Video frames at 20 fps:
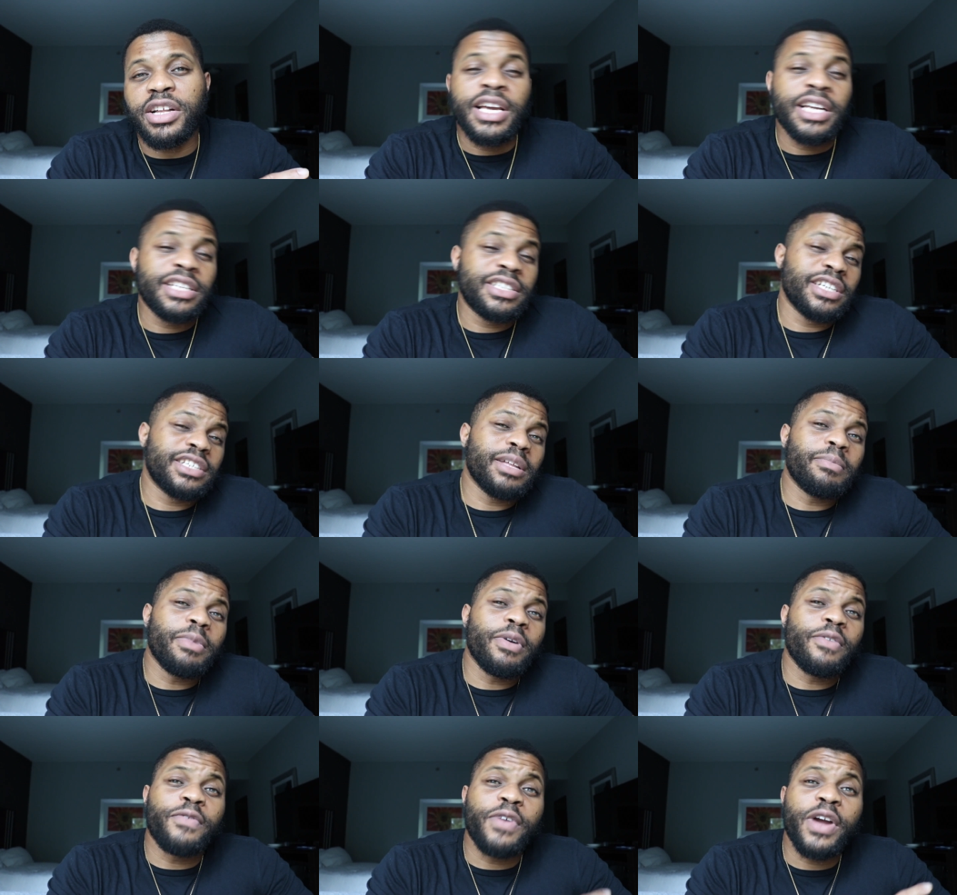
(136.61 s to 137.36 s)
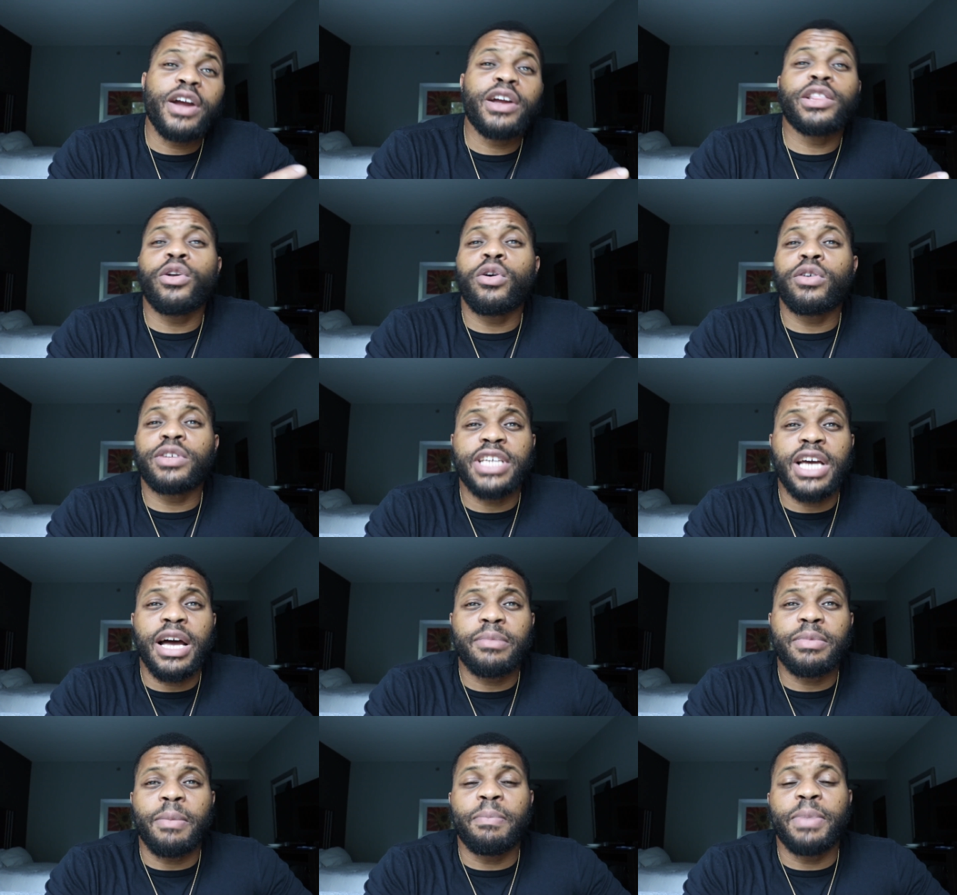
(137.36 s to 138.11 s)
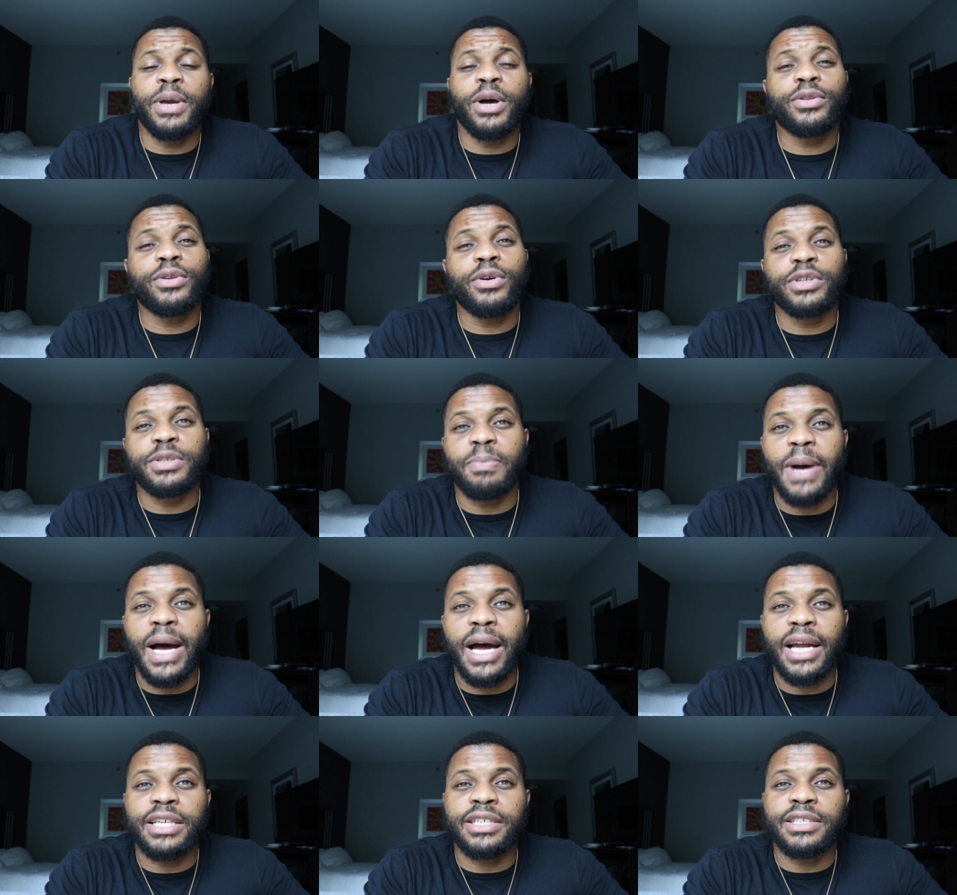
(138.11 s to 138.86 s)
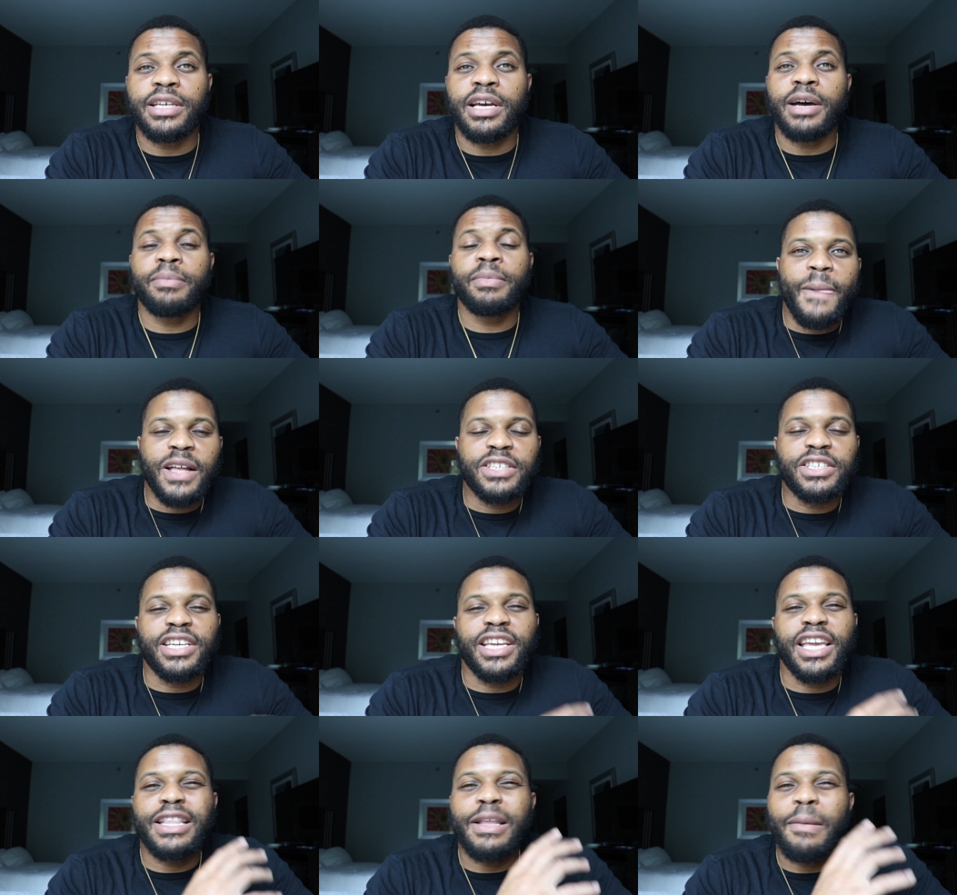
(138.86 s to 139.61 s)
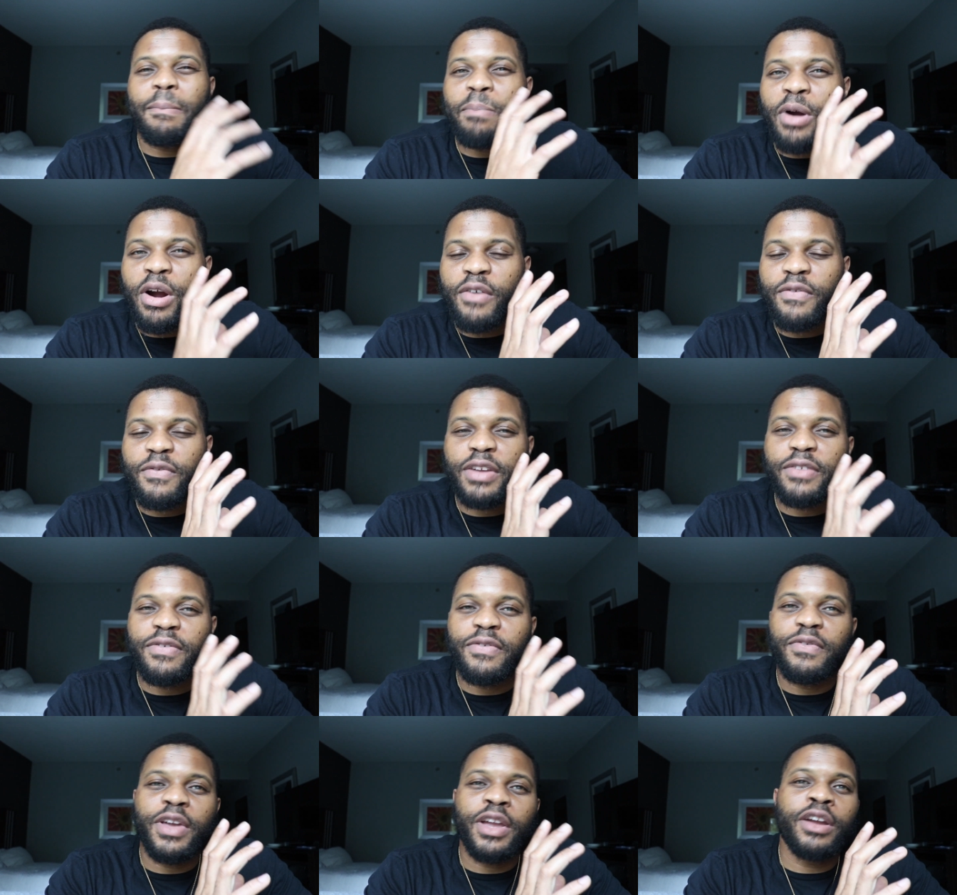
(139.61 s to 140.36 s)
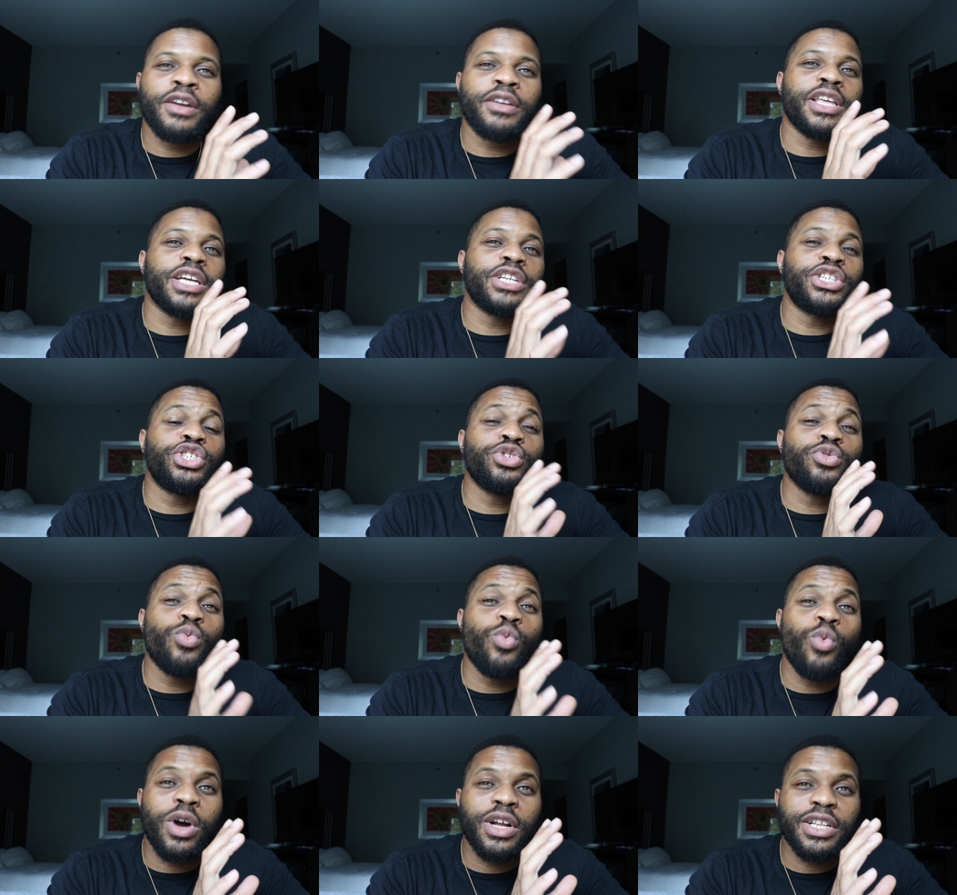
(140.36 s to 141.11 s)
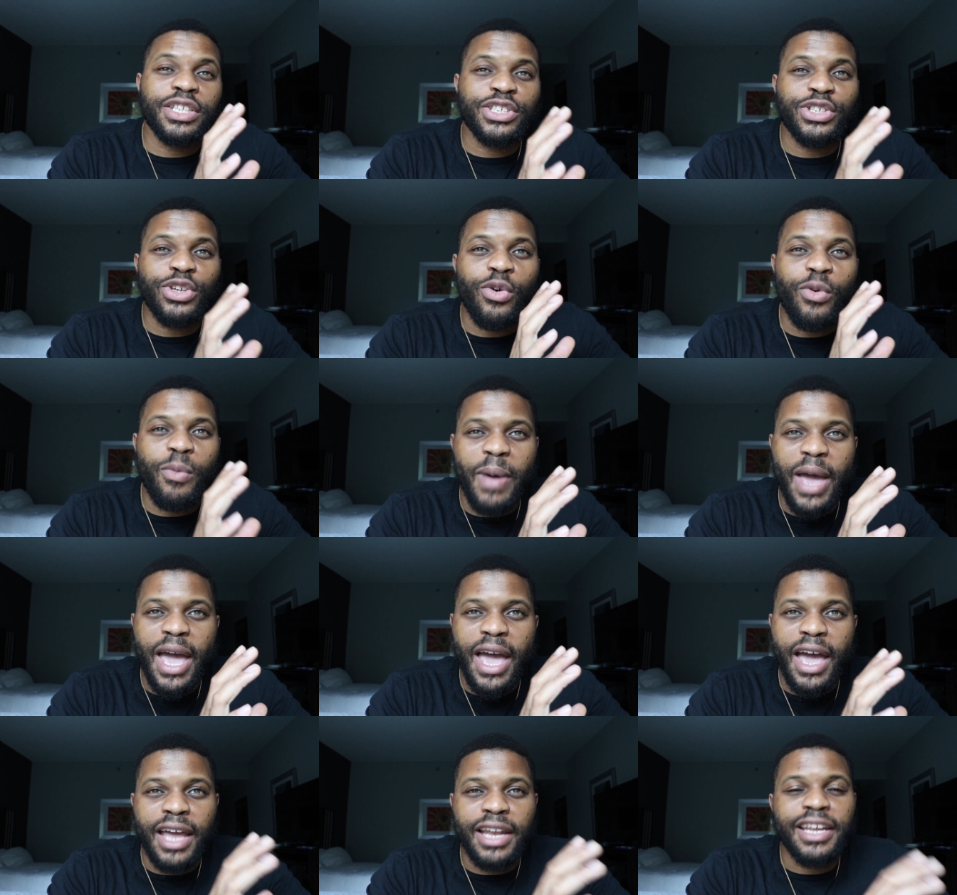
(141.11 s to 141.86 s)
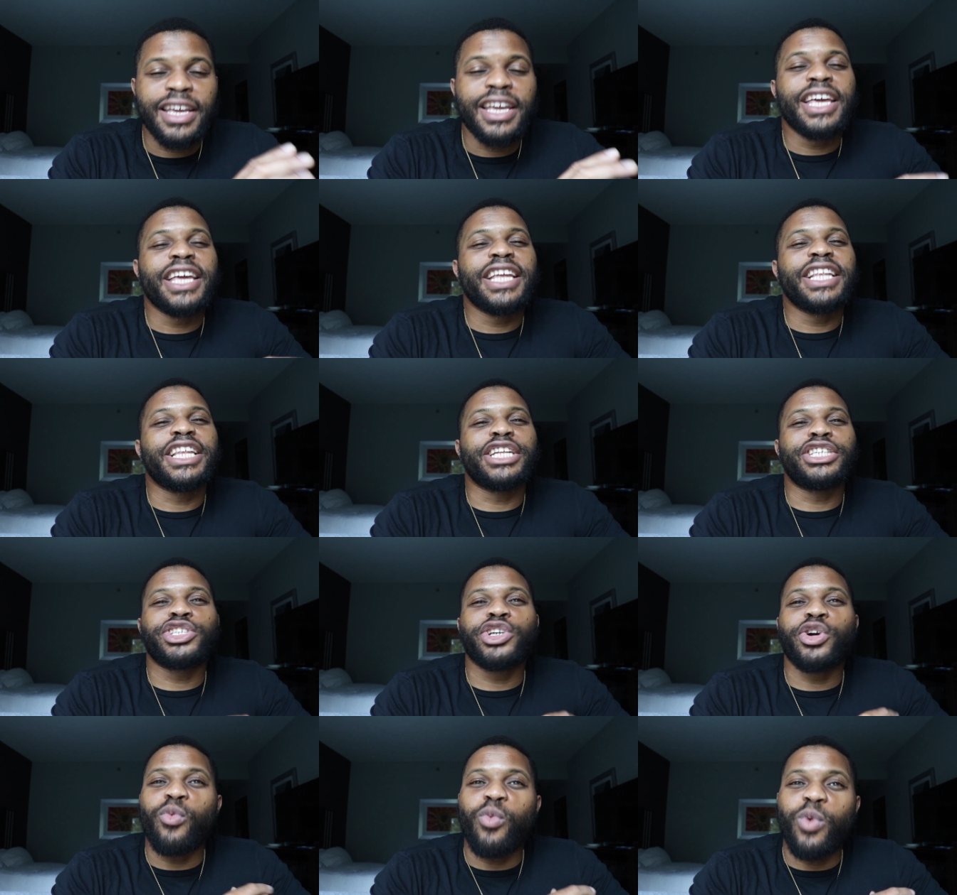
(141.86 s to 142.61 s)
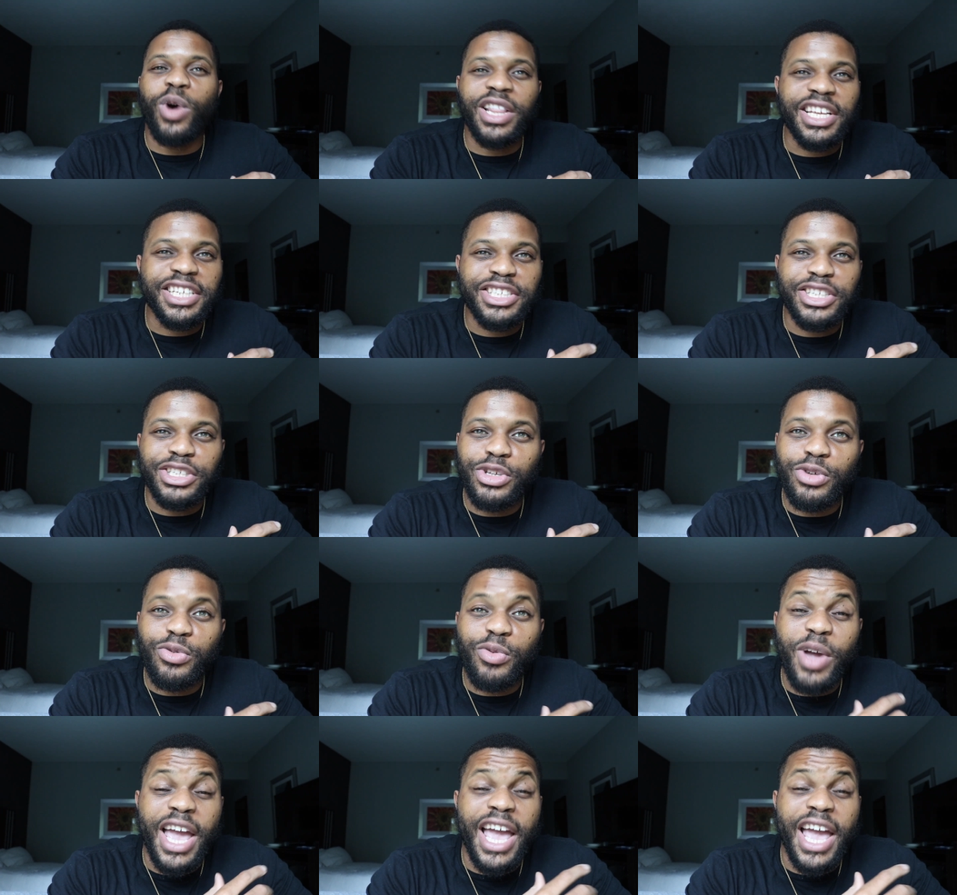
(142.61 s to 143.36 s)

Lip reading: It took them a very long time to build those bodies up, to get the perfect figure that you want so bad that you're willing to do